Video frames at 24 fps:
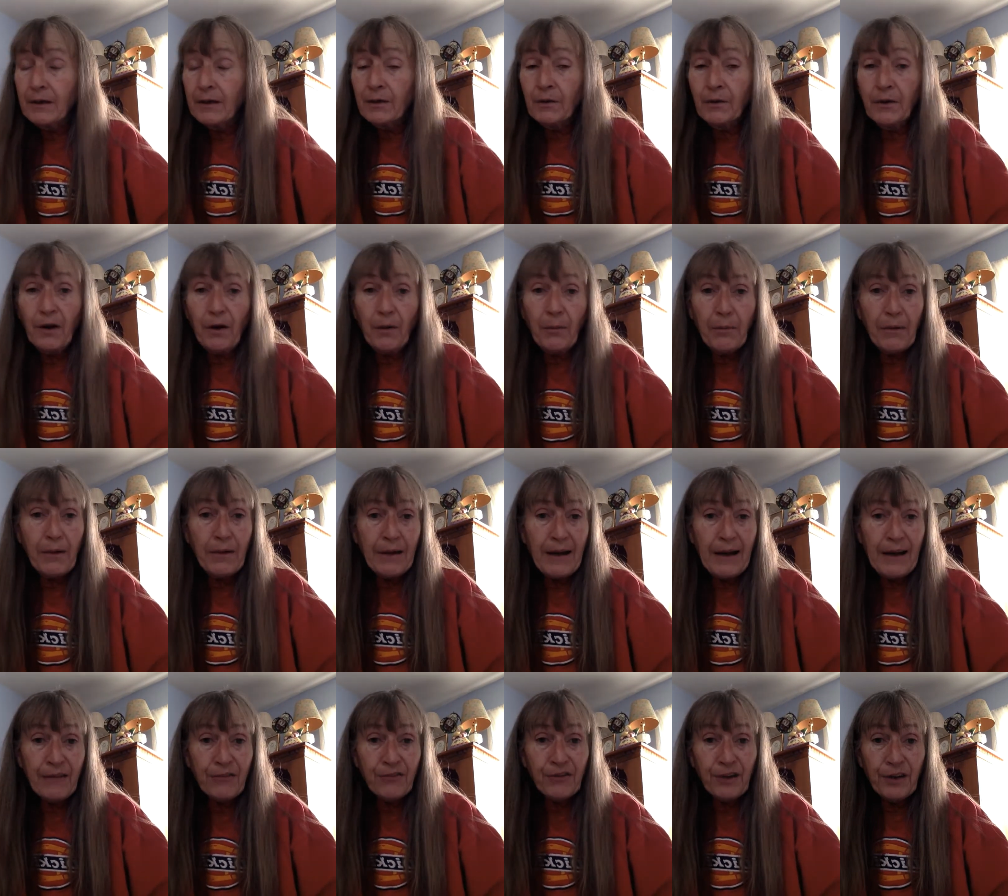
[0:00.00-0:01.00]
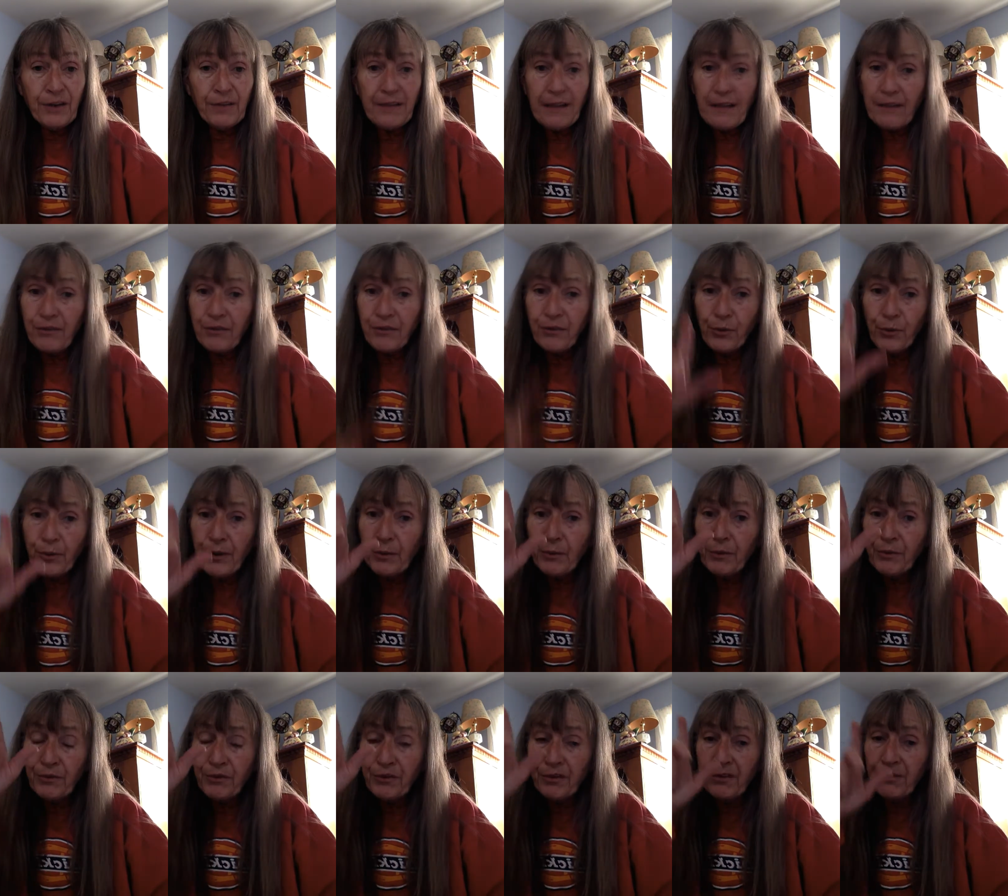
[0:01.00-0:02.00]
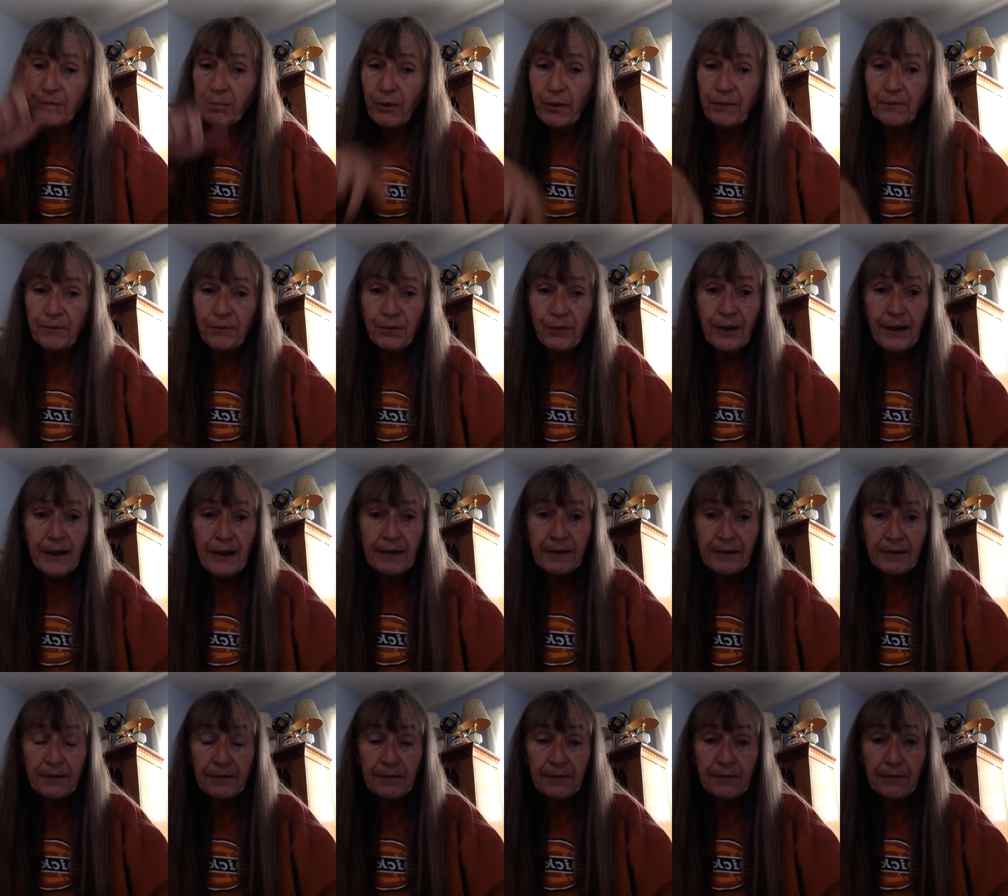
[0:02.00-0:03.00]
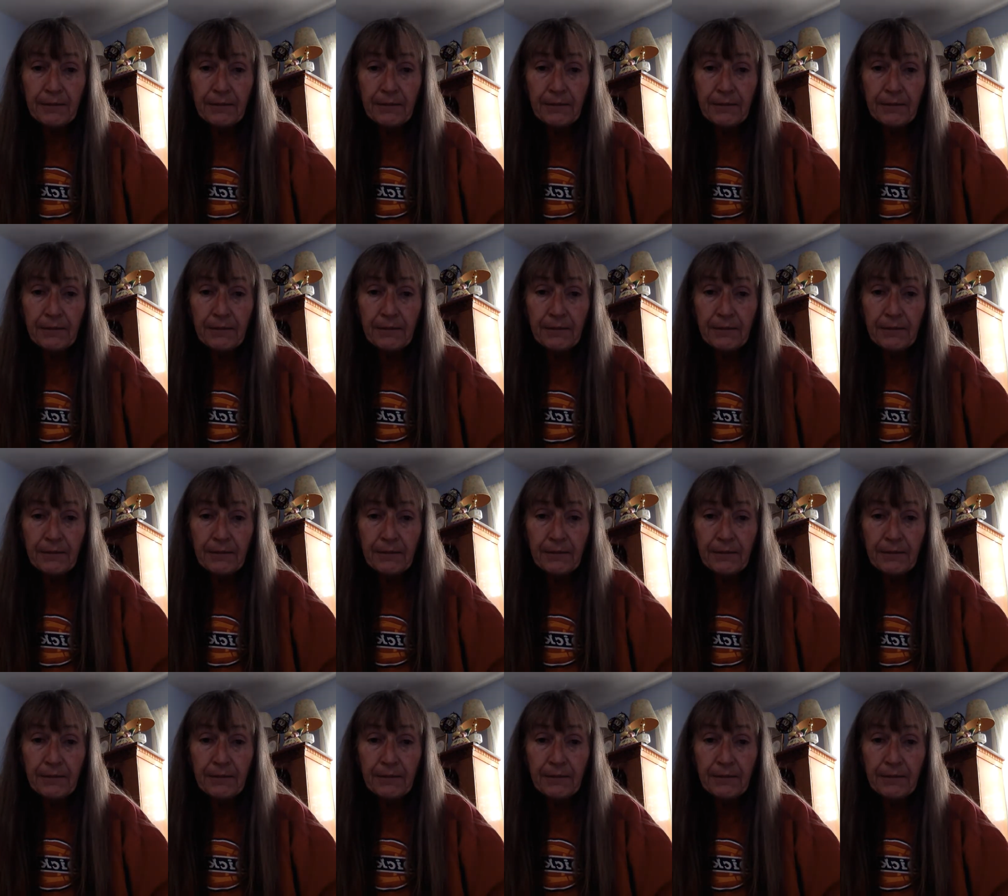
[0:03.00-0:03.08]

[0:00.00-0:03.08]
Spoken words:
Well, I shared that story with just one friend.